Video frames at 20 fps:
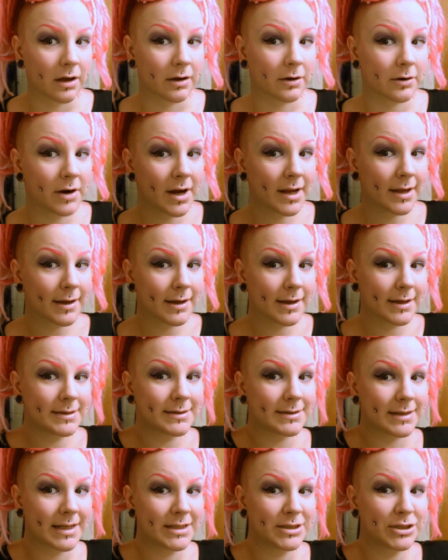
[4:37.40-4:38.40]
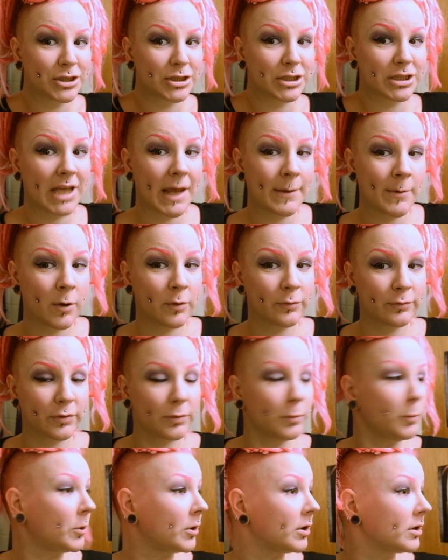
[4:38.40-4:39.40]
Alright guys, I just came home
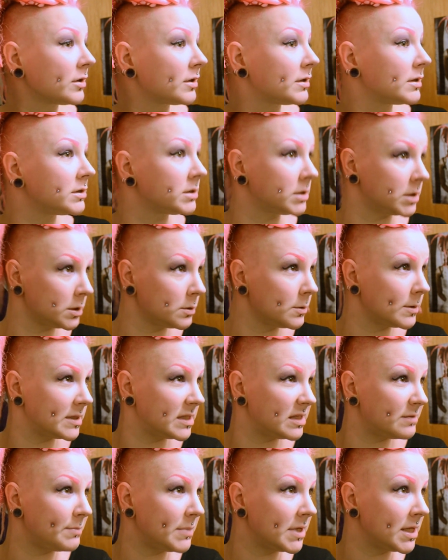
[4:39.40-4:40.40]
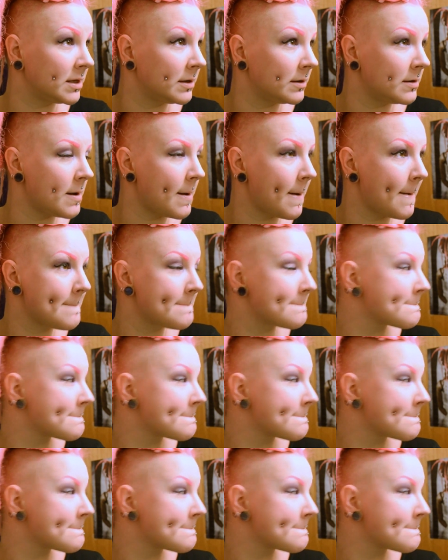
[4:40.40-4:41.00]
from work, so it's been